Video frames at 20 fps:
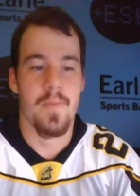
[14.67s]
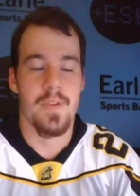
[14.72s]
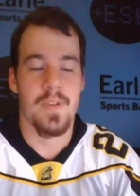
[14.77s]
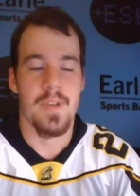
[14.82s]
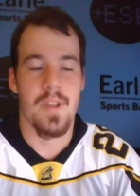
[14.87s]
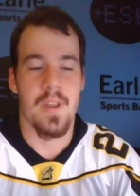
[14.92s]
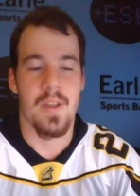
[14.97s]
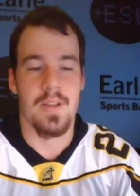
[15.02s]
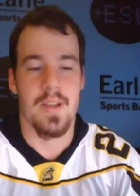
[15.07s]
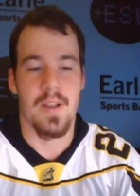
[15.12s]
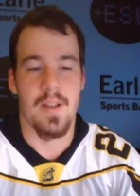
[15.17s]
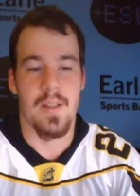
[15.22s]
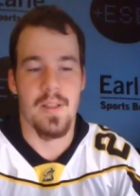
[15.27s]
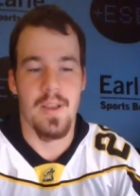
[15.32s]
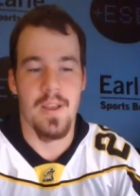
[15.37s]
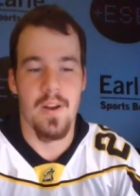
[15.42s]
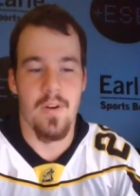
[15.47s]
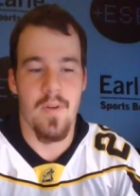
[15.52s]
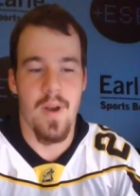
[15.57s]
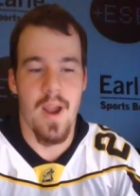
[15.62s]
The
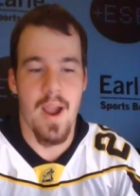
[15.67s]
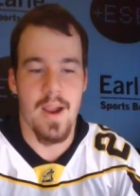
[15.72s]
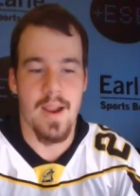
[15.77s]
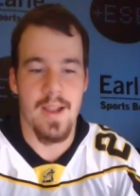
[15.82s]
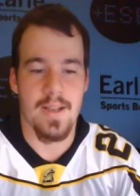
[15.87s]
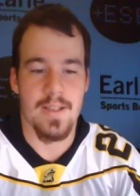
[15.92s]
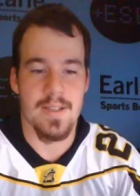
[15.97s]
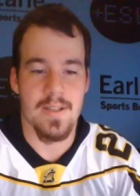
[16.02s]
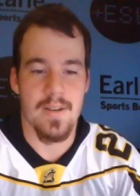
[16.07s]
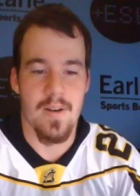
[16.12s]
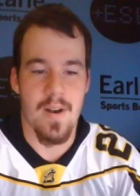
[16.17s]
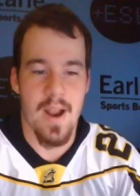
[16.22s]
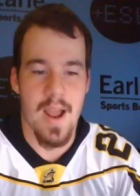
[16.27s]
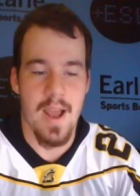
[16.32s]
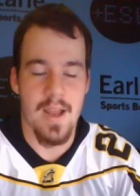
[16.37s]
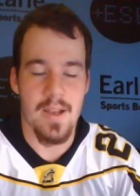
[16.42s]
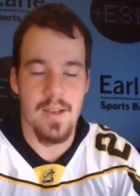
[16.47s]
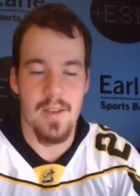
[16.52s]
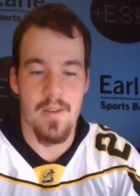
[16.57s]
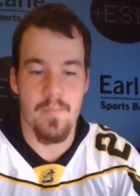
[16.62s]
Toledo Rockets are
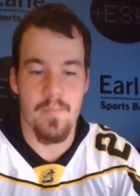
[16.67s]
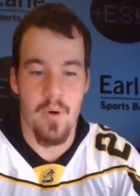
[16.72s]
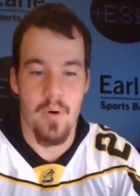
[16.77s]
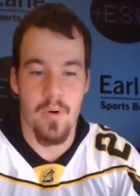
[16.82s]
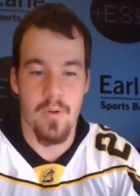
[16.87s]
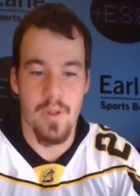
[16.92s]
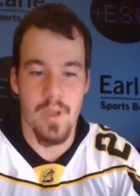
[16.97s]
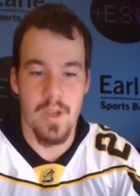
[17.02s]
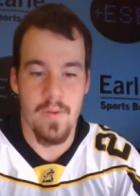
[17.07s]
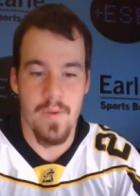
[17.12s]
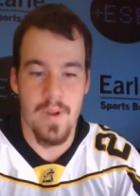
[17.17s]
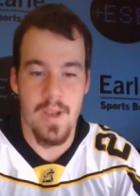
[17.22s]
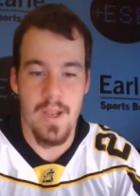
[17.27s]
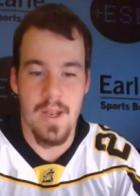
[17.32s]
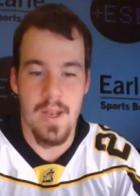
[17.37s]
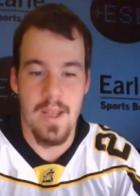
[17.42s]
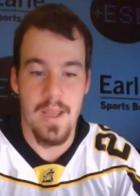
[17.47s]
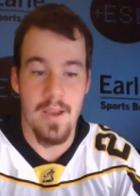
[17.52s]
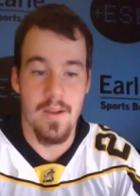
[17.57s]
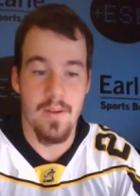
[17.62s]
at the Bowling Green
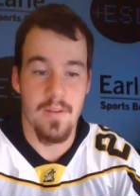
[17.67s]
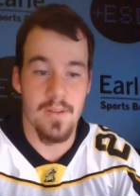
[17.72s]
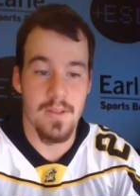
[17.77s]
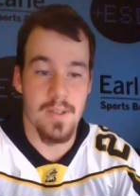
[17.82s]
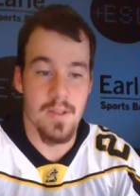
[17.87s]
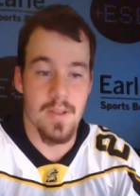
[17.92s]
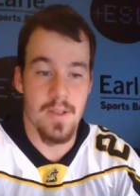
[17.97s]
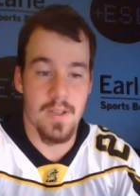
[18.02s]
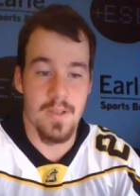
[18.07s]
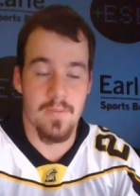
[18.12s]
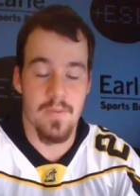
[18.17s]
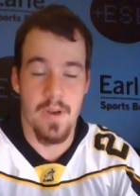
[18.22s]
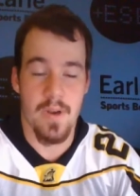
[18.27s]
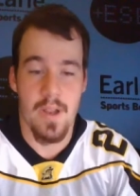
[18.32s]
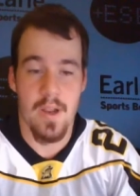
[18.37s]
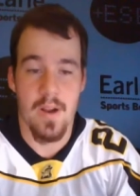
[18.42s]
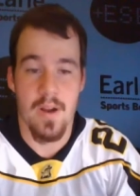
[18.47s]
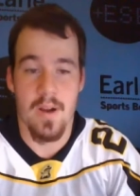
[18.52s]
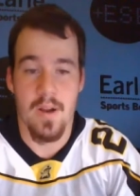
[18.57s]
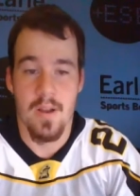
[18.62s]
Eagles in this one
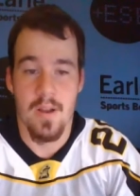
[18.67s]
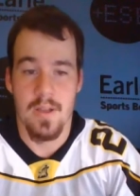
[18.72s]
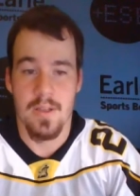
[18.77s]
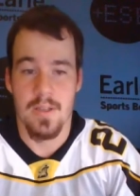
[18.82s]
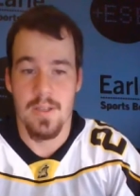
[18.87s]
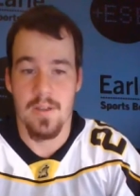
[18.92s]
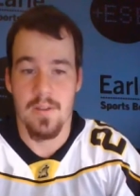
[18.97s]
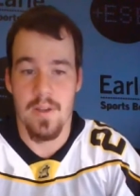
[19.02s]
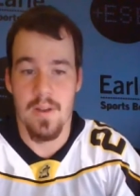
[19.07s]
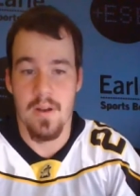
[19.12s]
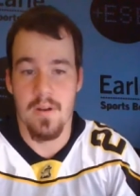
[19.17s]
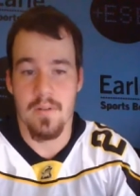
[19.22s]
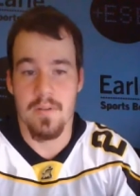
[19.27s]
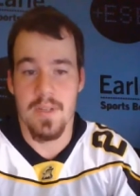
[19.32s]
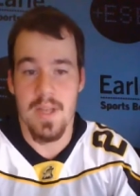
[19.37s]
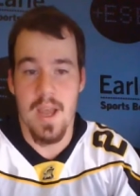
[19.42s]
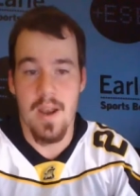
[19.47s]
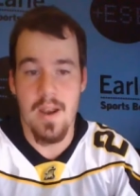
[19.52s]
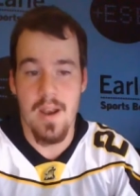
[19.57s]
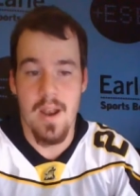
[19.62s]
here. Toledo,
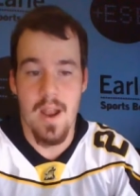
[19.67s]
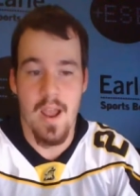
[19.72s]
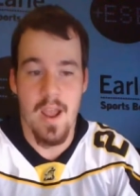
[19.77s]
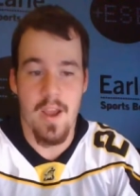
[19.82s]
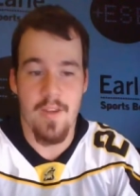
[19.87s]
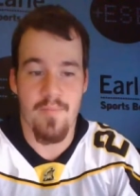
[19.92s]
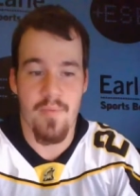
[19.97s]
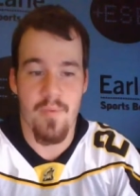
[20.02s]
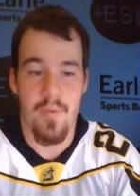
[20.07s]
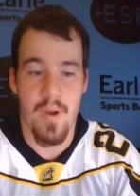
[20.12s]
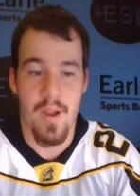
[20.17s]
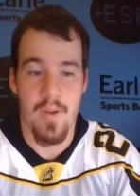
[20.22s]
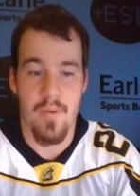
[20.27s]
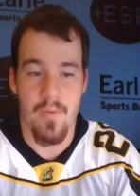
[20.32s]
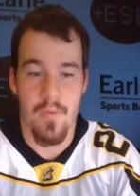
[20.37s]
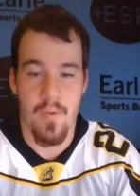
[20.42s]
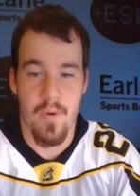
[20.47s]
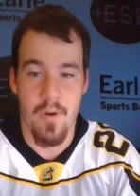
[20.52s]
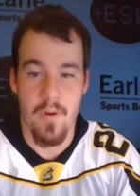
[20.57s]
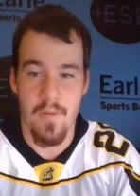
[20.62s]
10.5-point
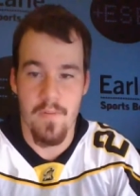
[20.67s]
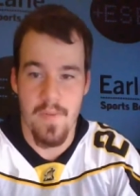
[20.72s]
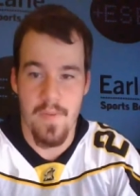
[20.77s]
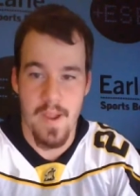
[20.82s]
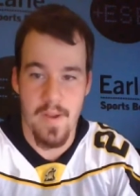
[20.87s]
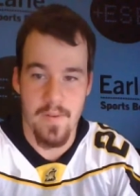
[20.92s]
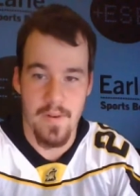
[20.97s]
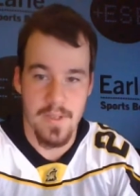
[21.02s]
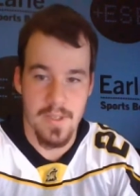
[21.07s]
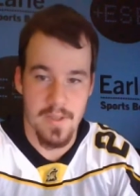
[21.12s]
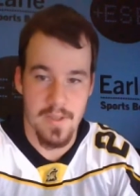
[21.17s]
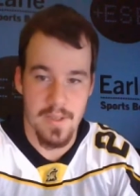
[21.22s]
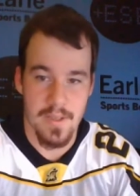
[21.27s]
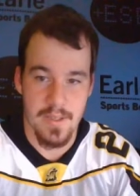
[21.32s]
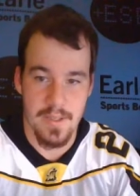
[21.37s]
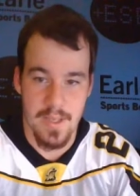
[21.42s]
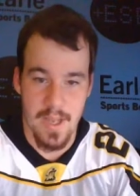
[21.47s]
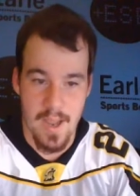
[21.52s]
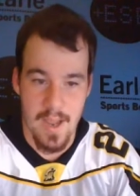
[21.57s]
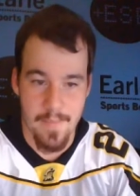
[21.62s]
road favorites in this
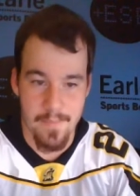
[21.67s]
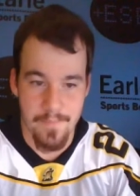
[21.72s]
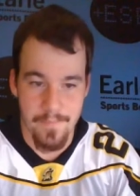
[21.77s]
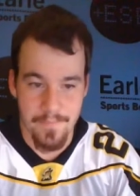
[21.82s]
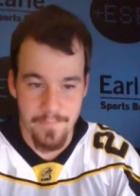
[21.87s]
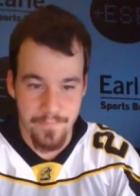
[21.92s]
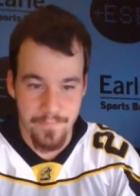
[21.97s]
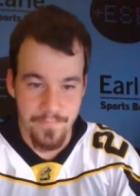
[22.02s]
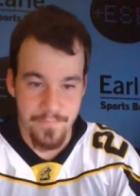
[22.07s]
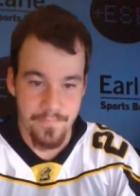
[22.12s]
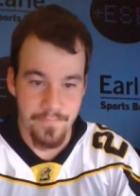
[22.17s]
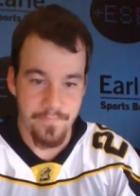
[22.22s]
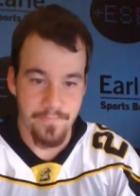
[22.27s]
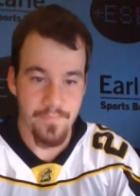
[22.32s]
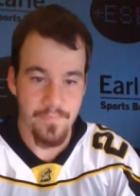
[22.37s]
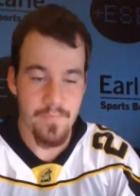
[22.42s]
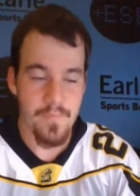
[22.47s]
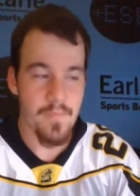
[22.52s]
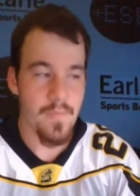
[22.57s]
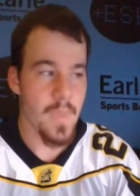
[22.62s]
game.
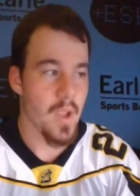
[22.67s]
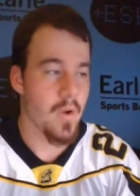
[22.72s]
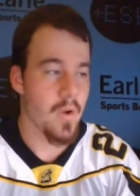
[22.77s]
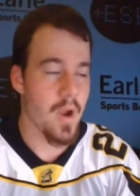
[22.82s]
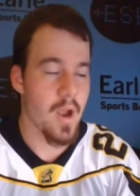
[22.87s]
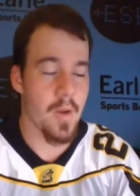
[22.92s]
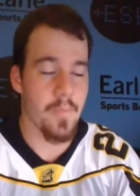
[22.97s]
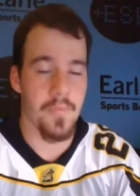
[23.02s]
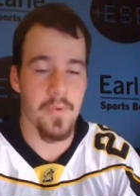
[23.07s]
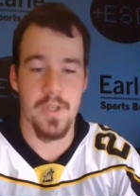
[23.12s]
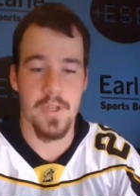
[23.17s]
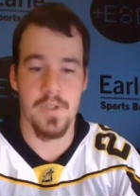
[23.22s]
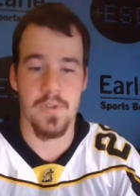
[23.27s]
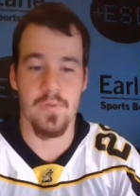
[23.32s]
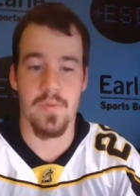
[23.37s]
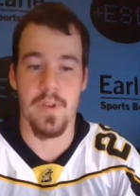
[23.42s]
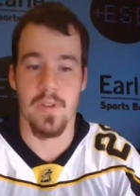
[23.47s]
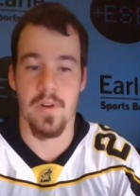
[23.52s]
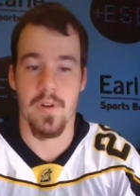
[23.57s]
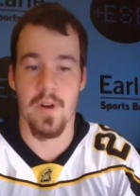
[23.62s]
They're on a plus
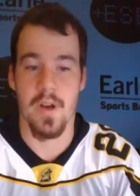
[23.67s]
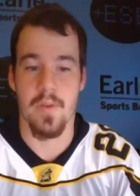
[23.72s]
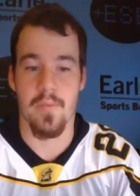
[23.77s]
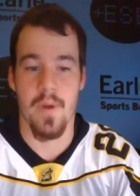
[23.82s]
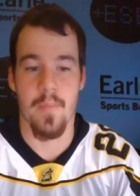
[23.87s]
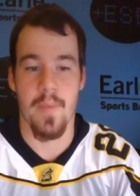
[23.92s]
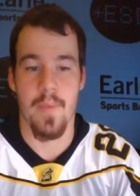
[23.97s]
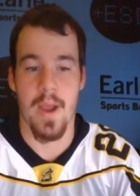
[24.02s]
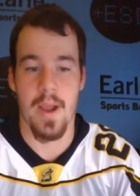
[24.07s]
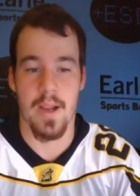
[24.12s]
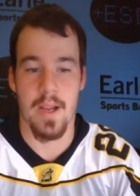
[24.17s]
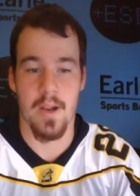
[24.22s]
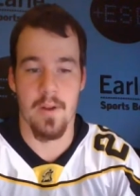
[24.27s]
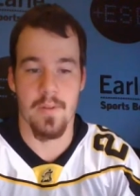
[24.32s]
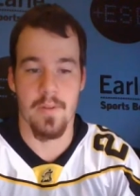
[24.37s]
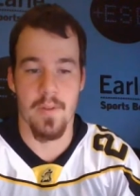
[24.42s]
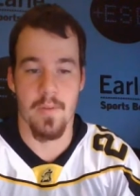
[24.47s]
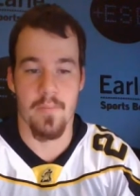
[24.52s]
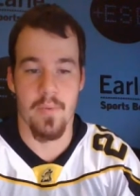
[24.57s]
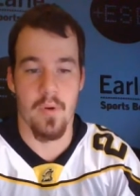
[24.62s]
330 run back here
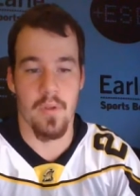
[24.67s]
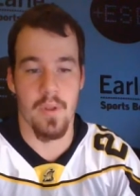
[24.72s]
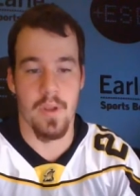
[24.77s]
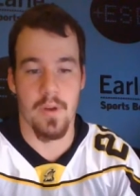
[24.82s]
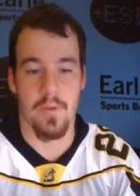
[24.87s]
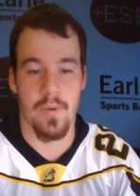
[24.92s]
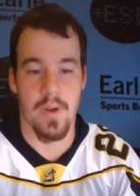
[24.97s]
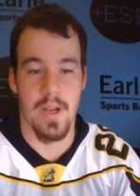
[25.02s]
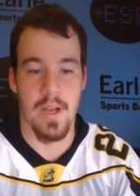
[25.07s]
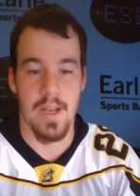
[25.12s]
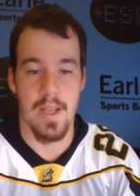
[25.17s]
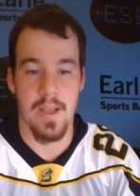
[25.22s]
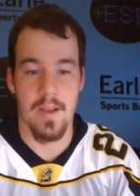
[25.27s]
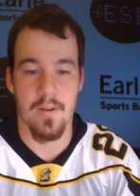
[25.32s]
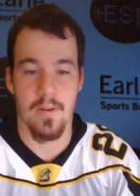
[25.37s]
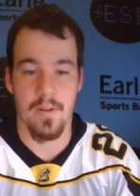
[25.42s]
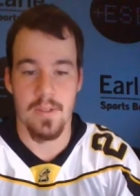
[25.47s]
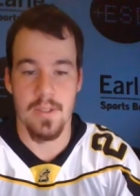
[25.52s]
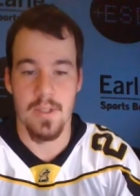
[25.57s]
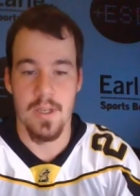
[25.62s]
with the Bowling Green
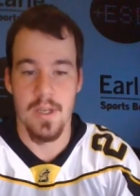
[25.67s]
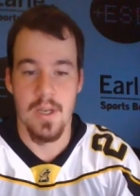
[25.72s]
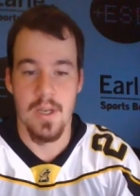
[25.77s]
Eagles.